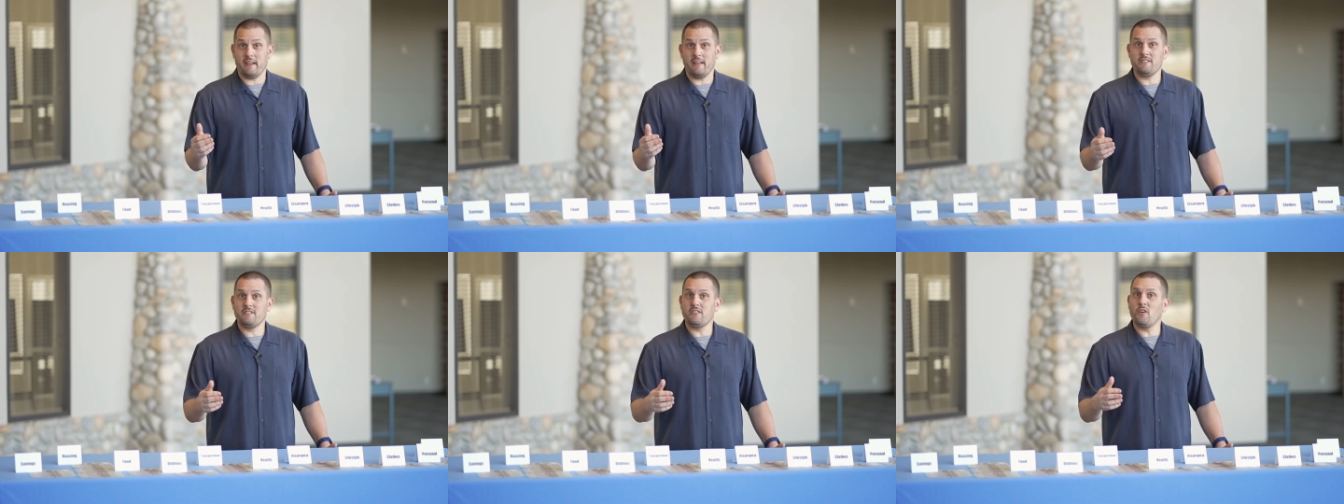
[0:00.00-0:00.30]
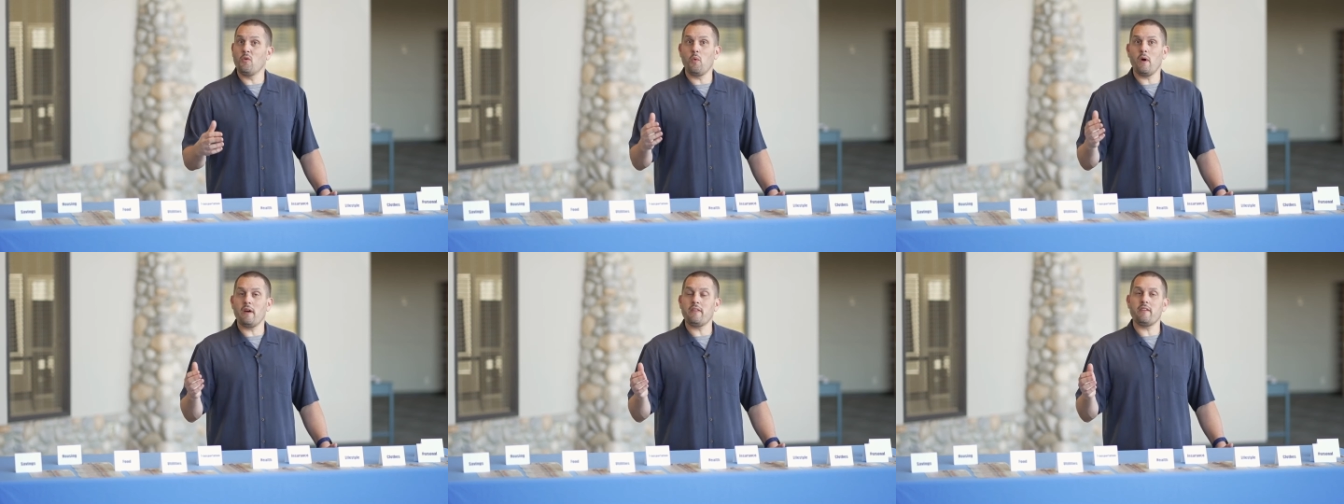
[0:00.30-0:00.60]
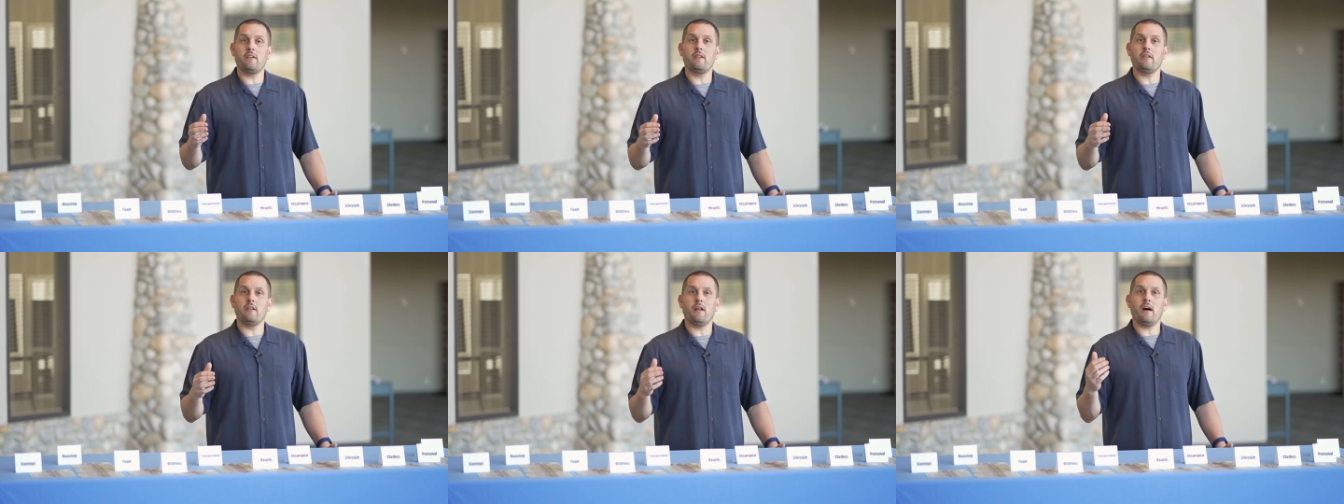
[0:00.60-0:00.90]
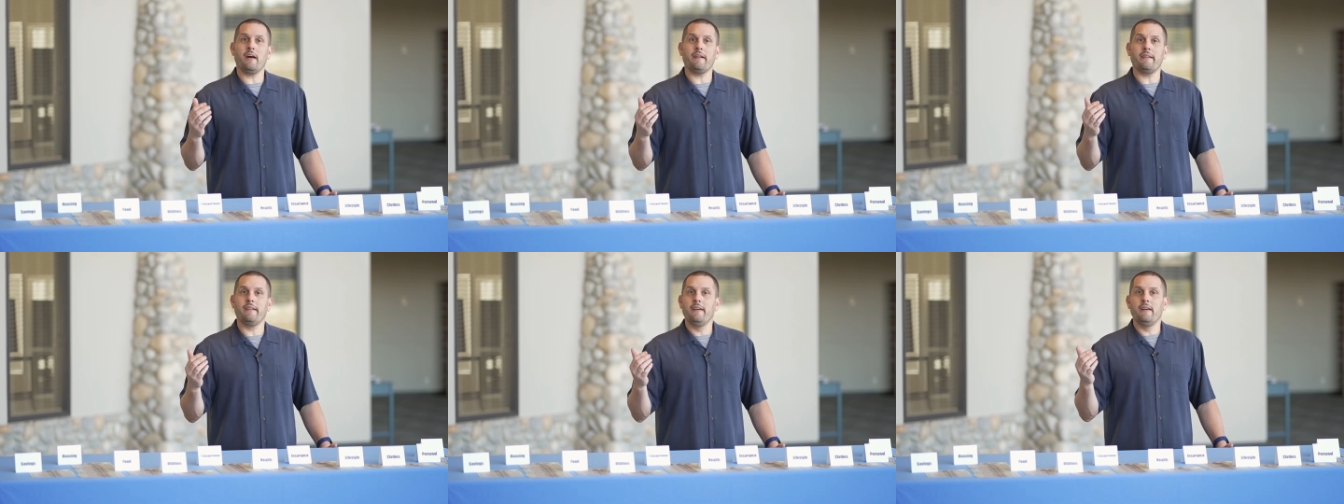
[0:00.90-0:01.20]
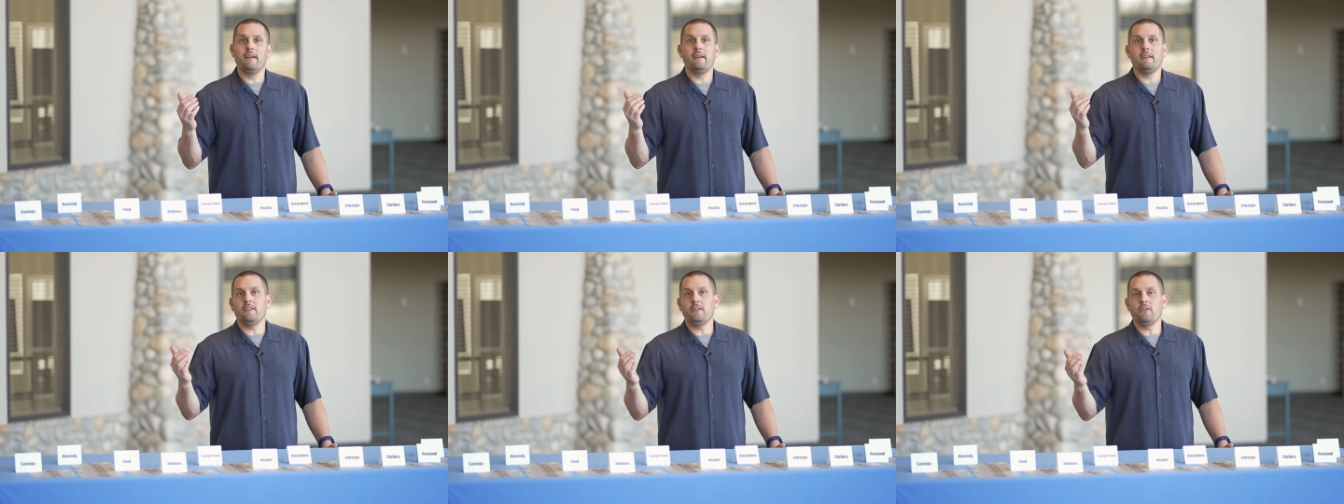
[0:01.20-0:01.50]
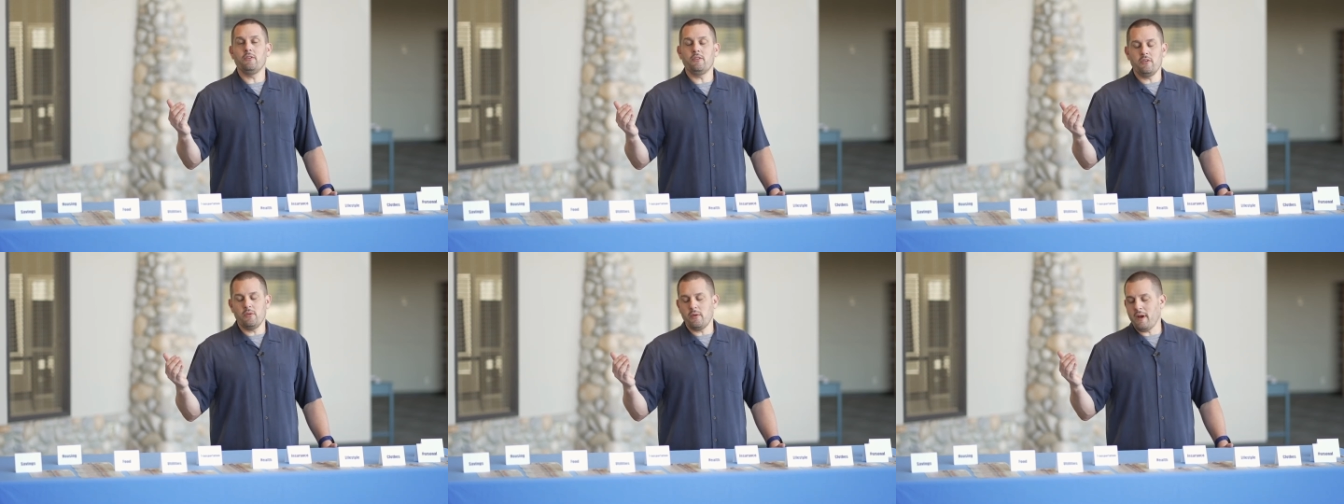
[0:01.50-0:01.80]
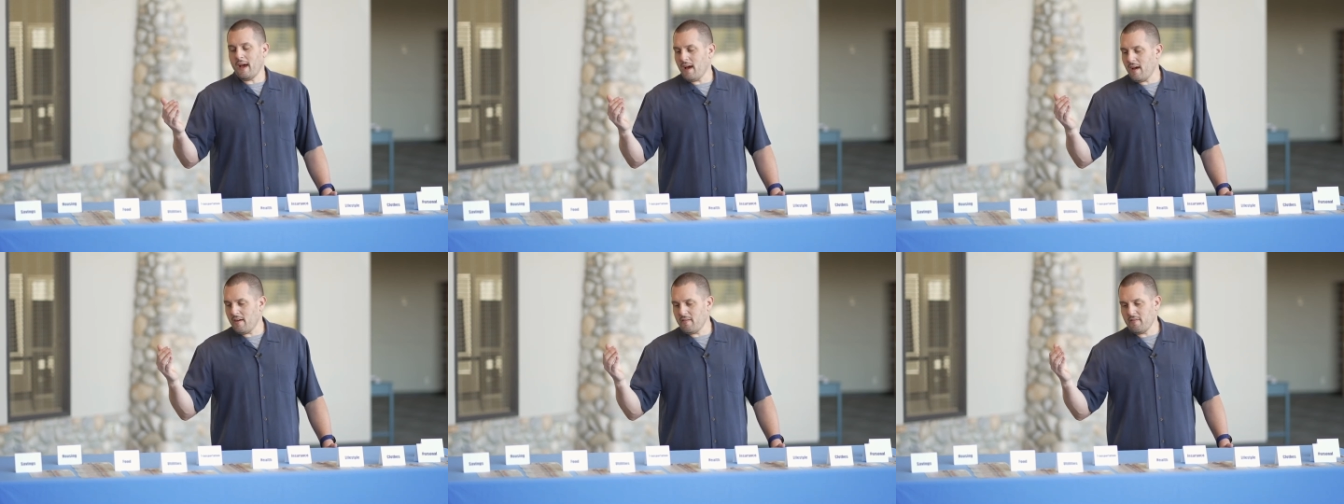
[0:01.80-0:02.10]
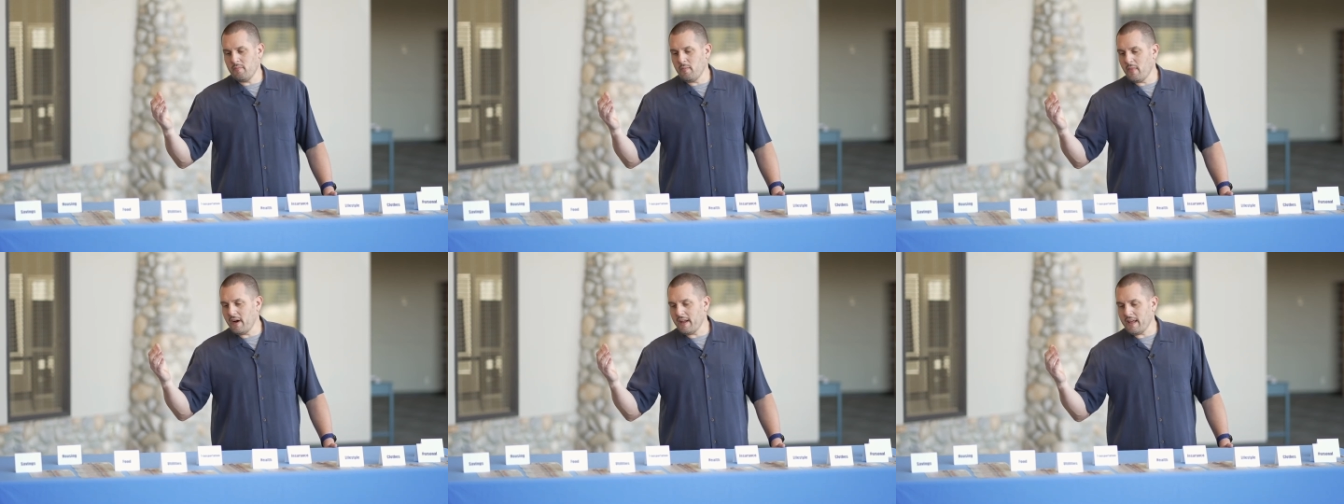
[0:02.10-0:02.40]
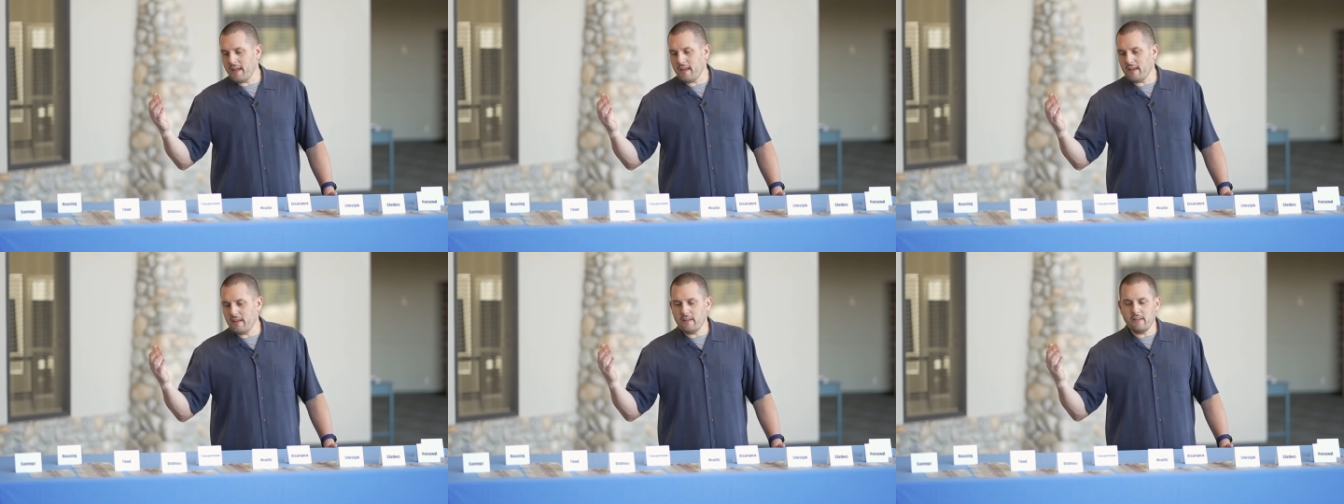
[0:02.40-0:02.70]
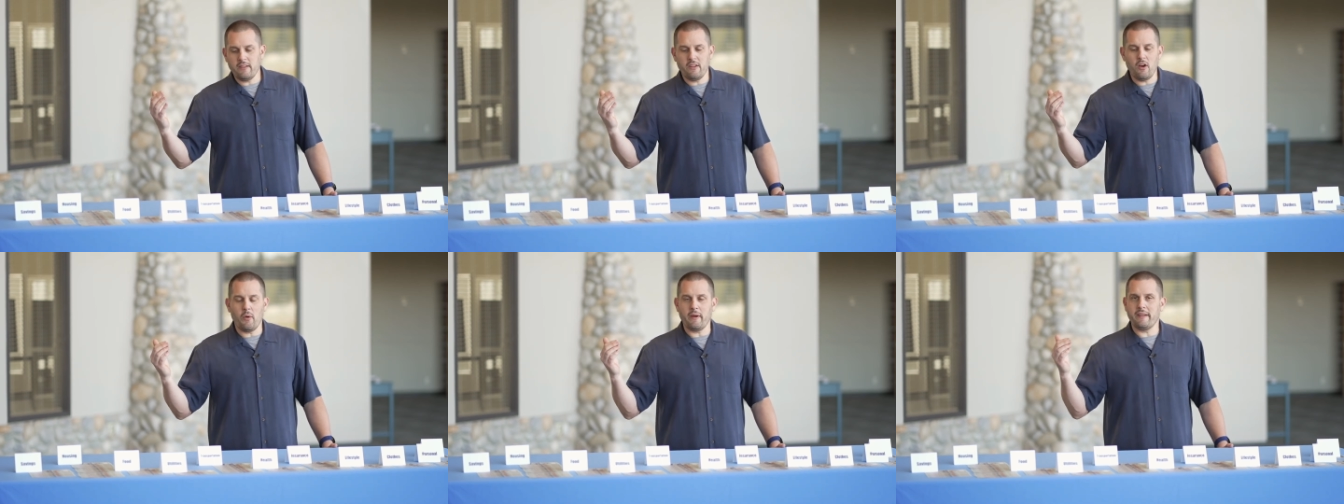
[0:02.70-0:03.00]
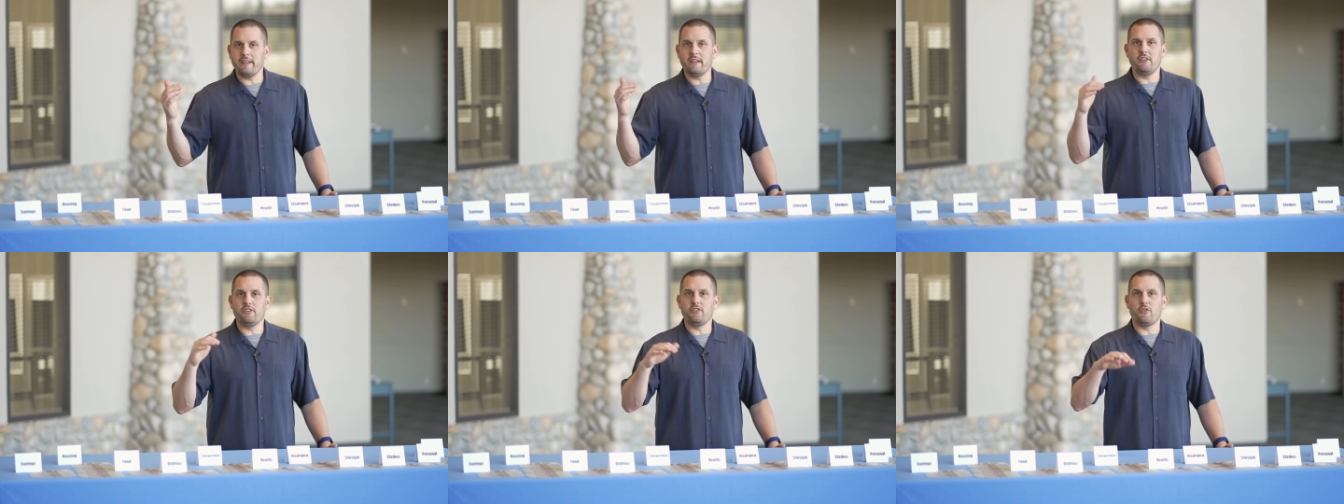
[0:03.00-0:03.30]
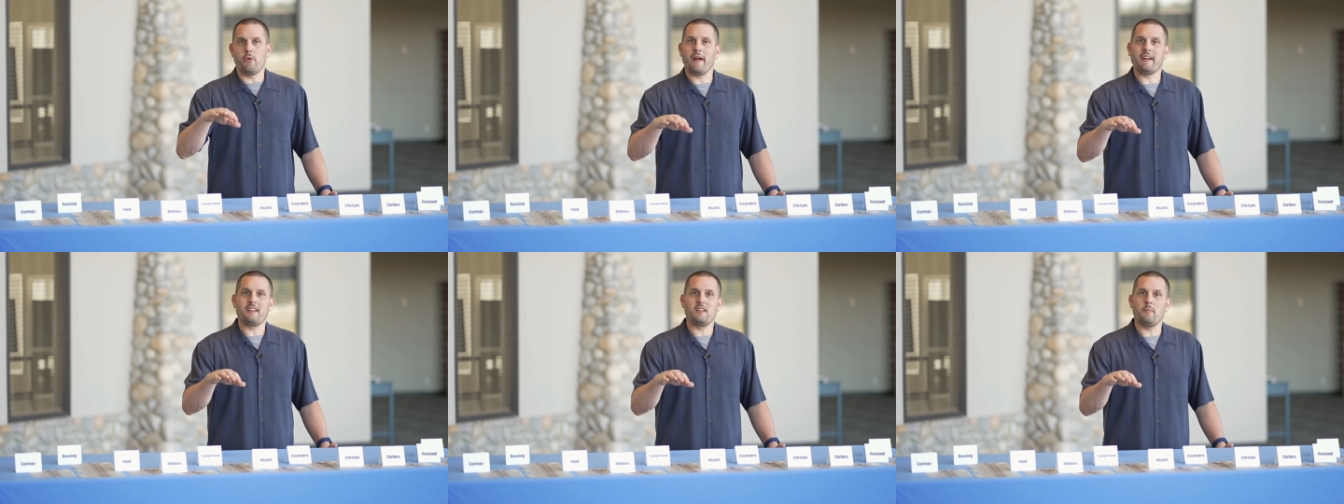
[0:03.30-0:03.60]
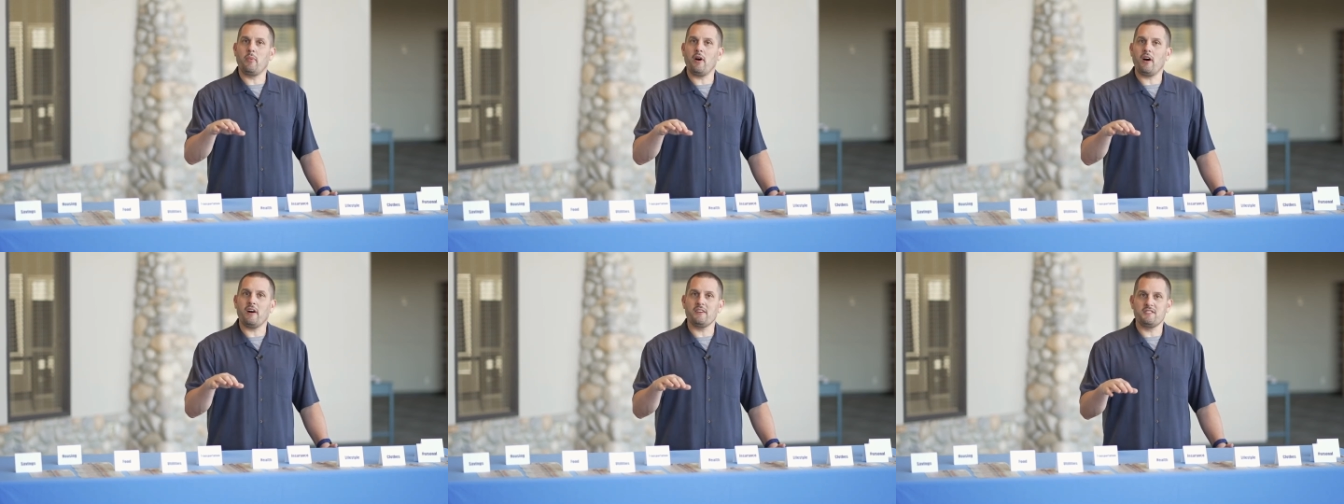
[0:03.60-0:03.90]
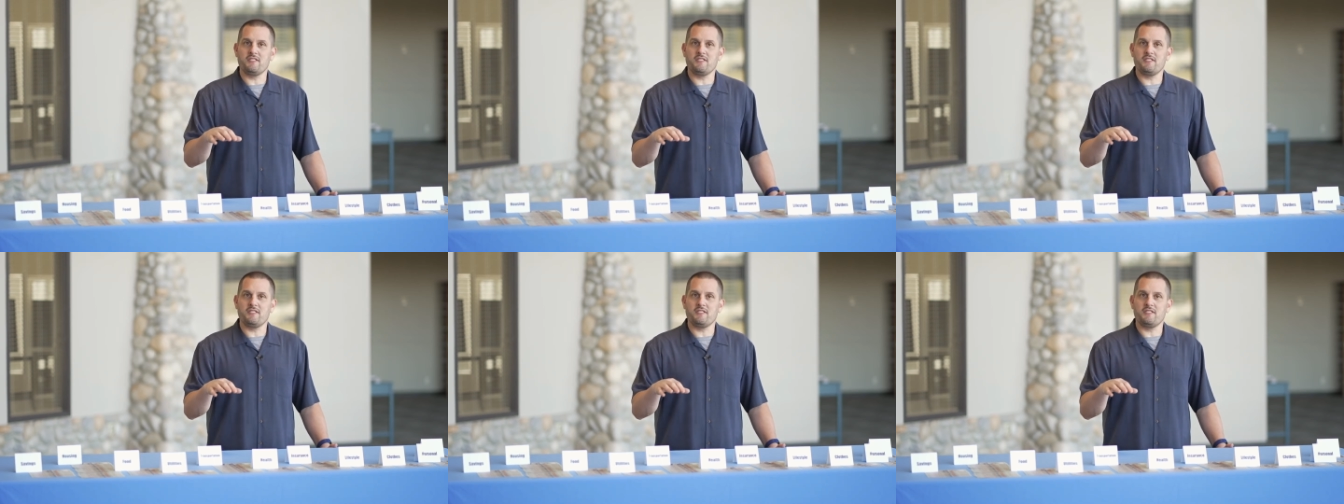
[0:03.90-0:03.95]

And so whether or not you have money going into direct deposit